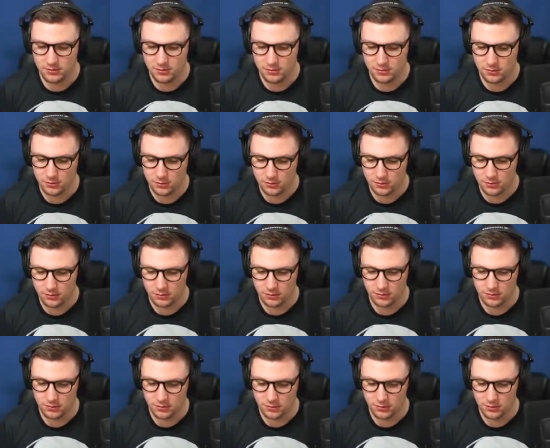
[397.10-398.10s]

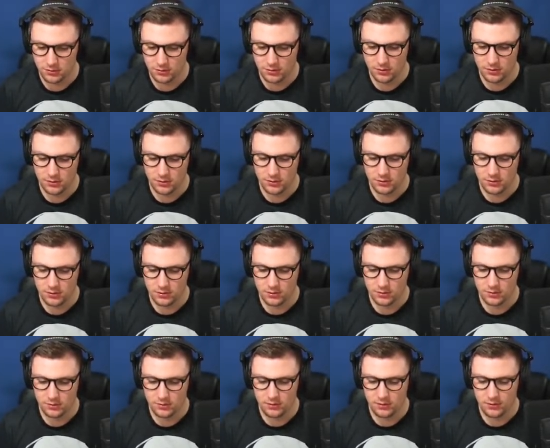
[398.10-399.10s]

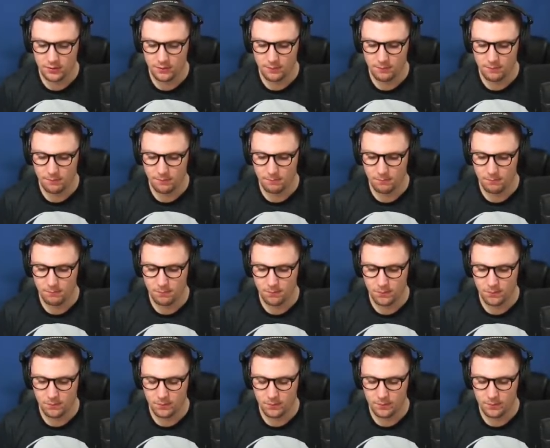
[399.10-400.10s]

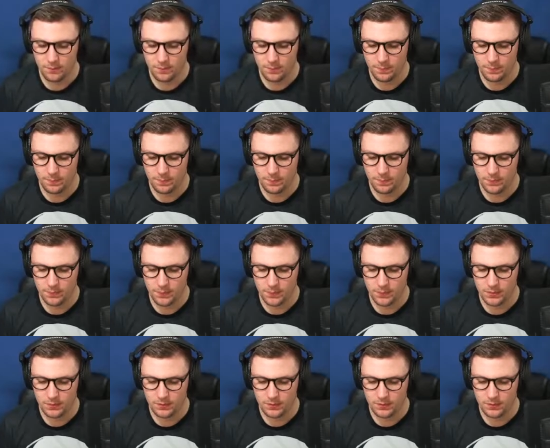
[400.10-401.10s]

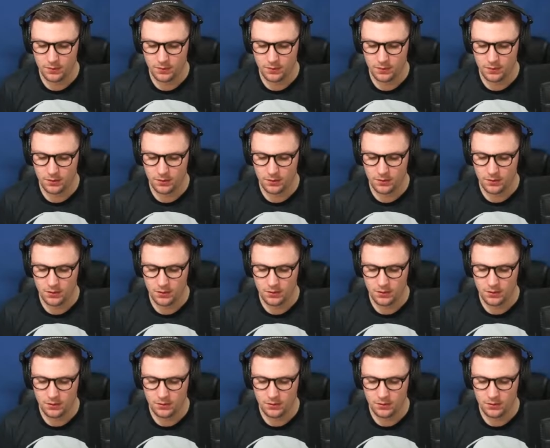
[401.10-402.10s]

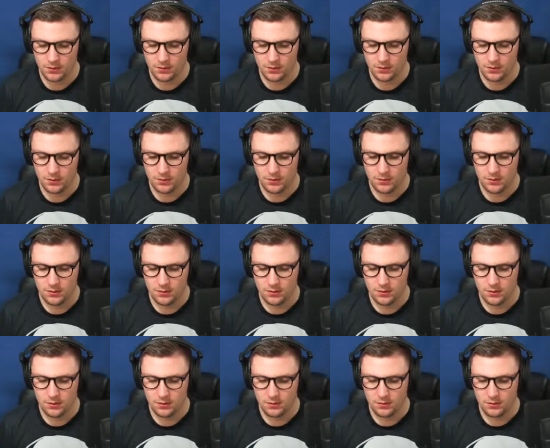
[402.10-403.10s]

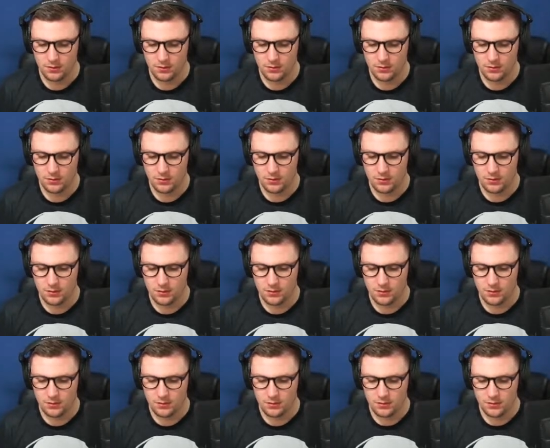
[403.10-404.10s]

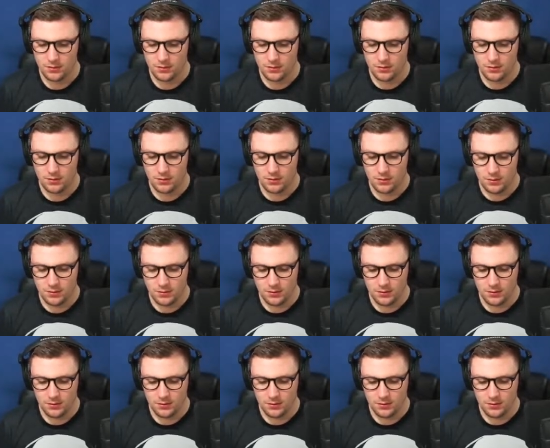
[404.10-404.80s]
(no one is talking)